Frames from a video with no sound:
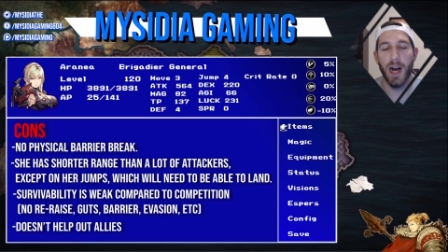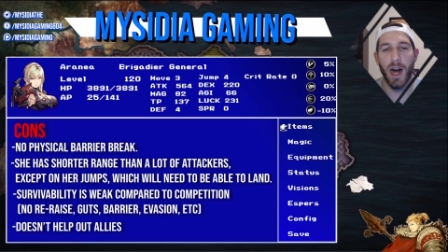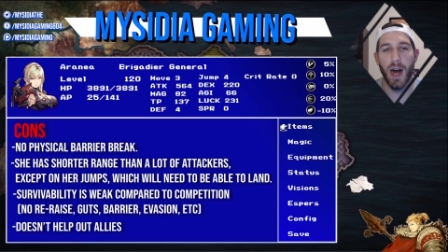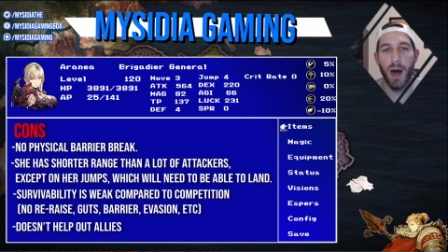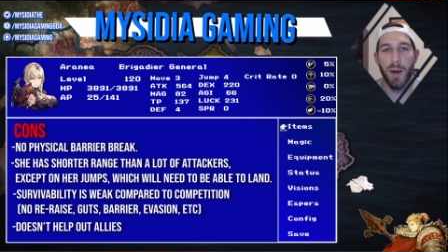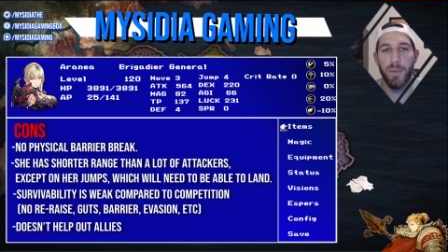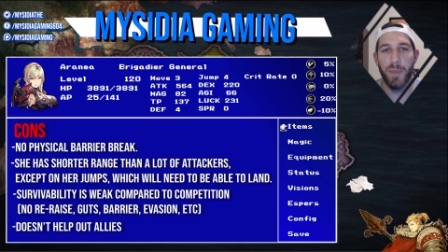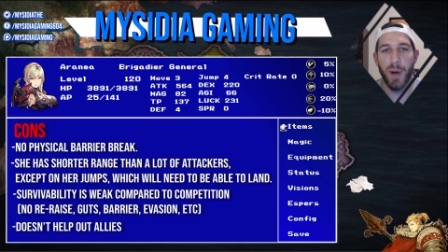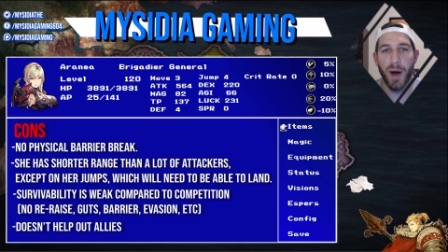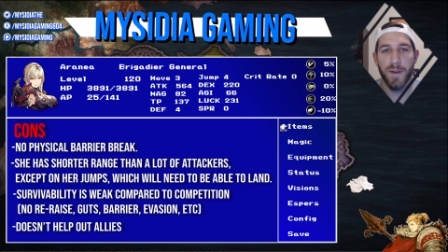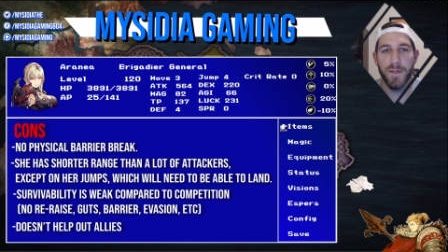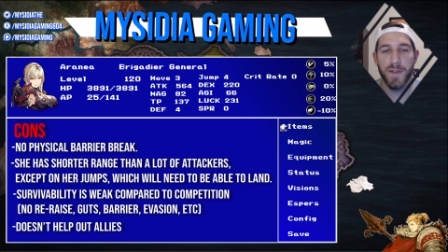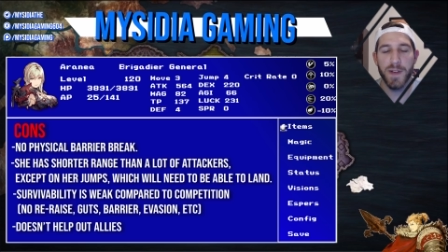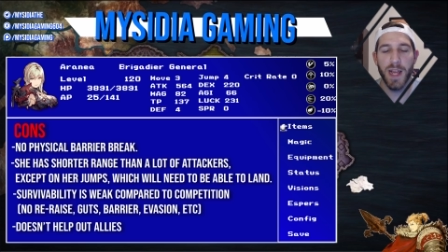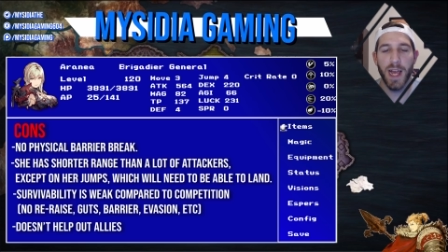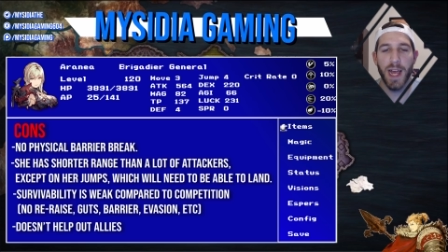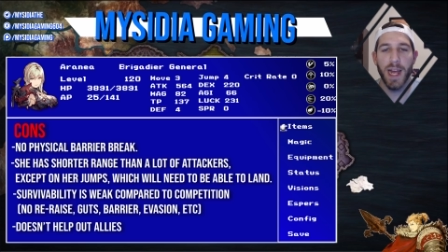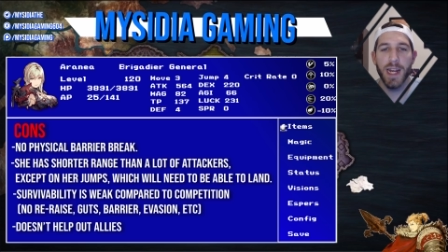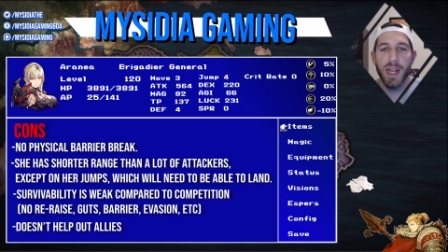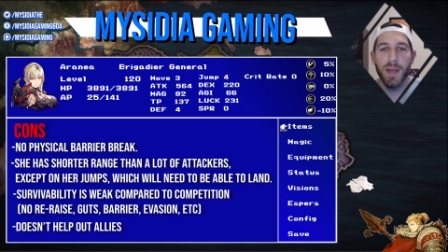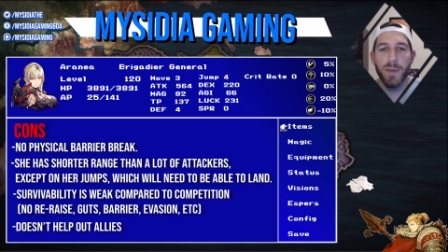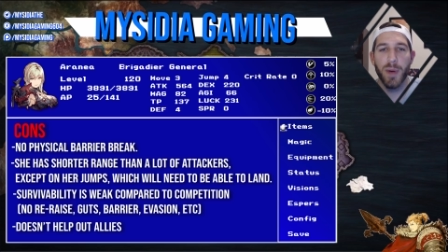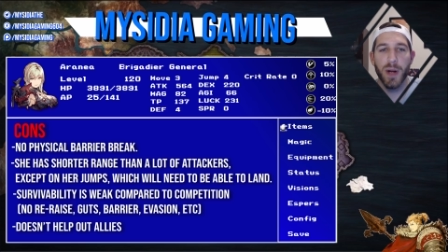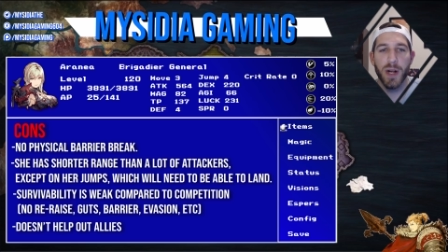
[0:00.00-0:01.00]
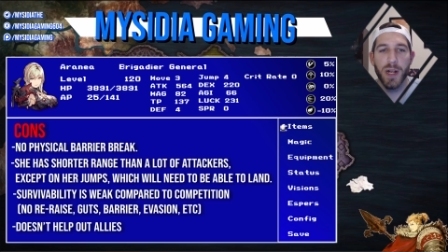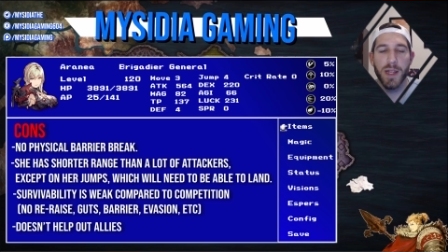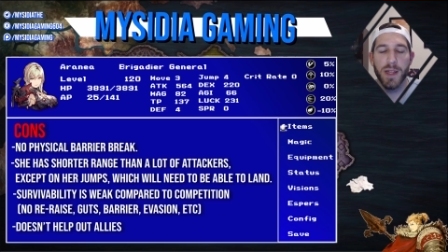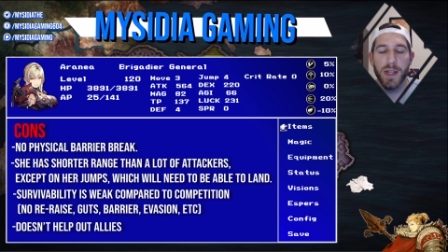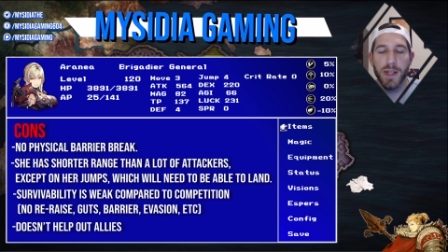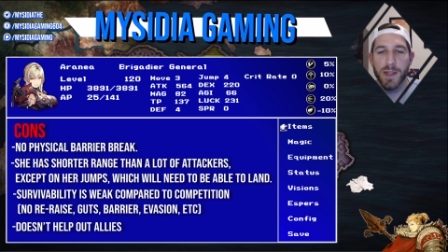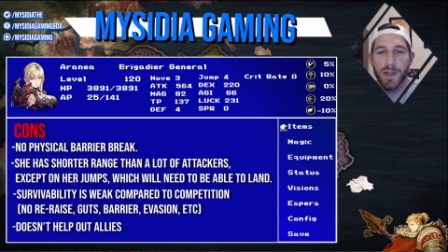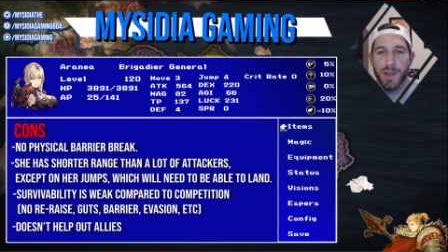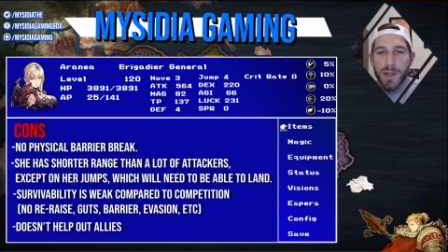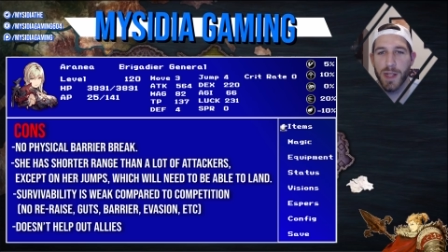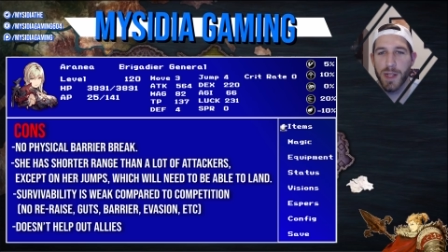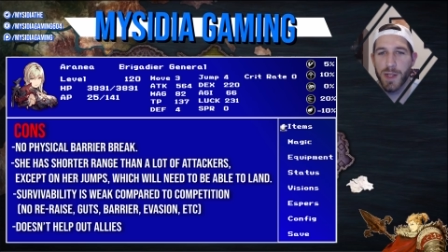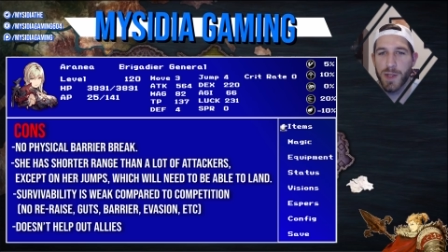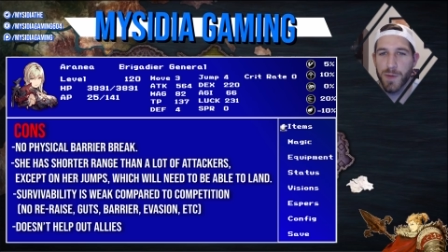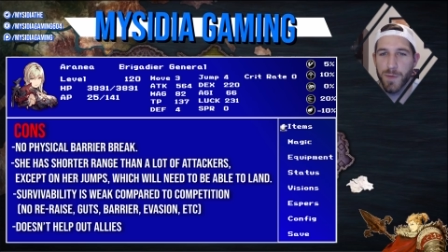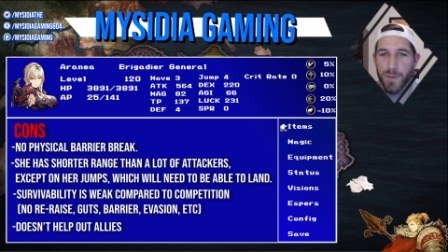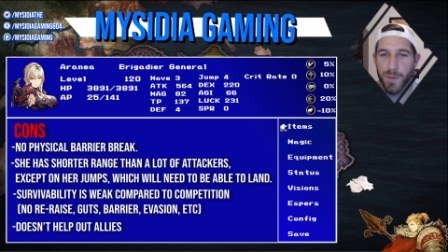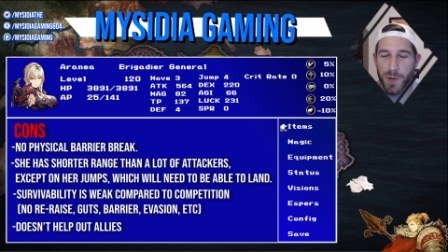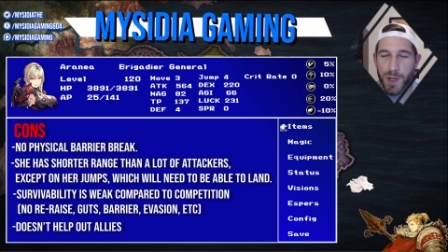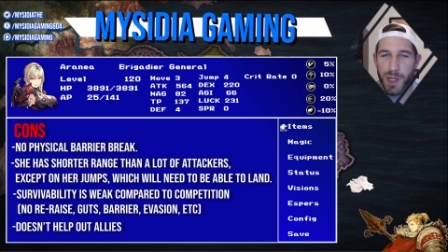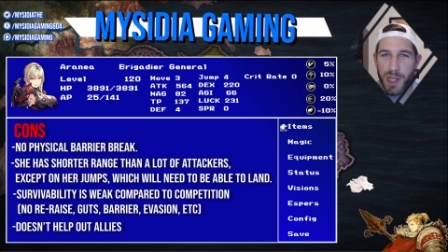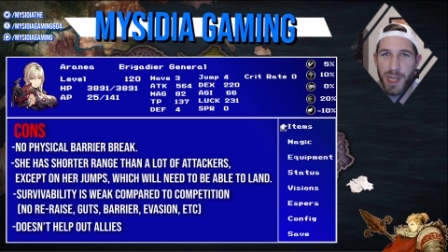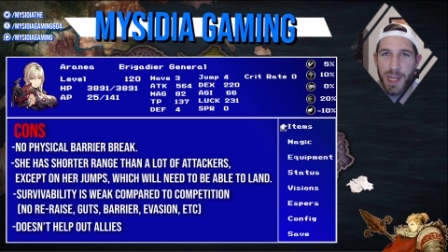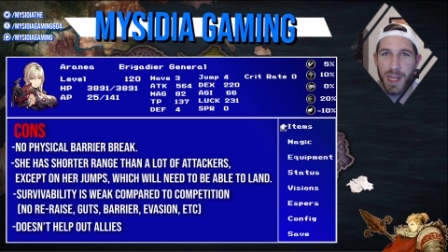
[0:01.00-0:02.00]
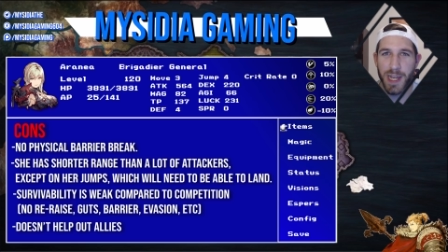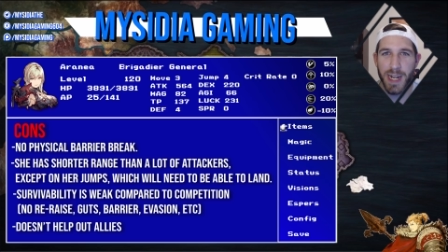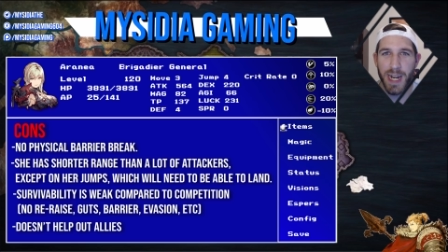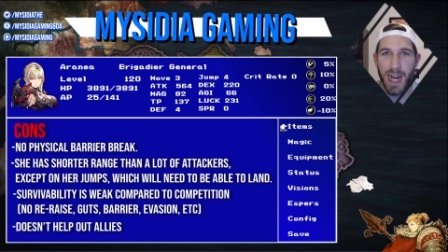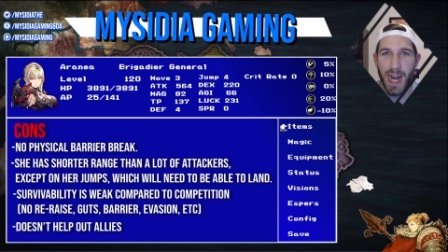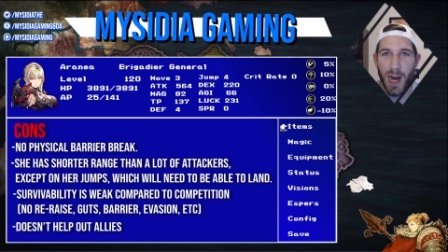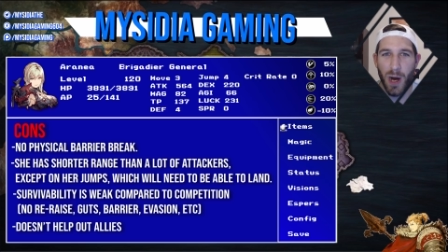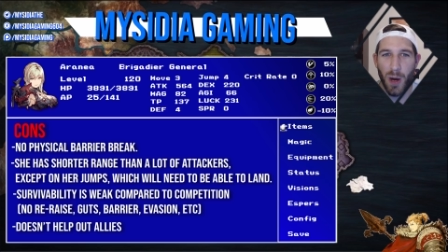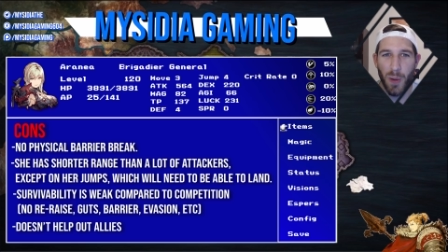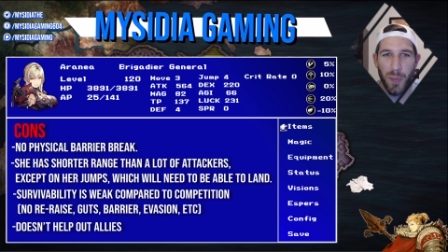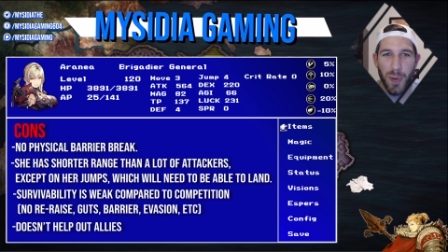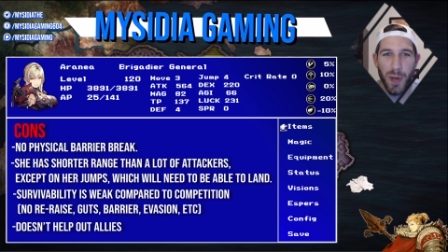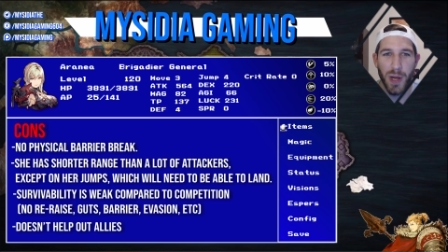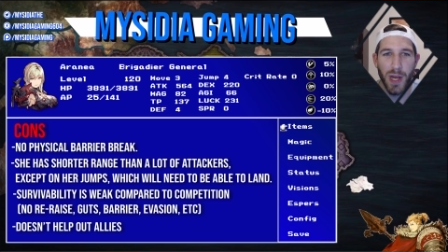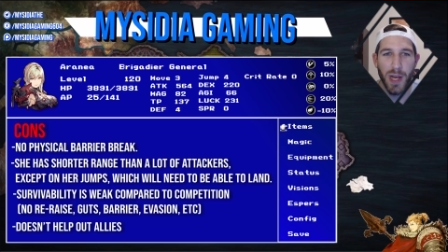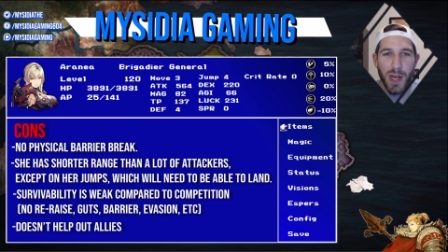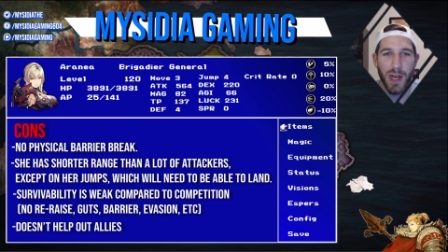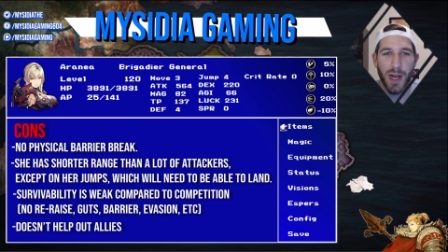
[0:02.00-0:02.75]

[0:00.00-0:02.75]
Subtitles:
a buff to anybody that's really gonna help.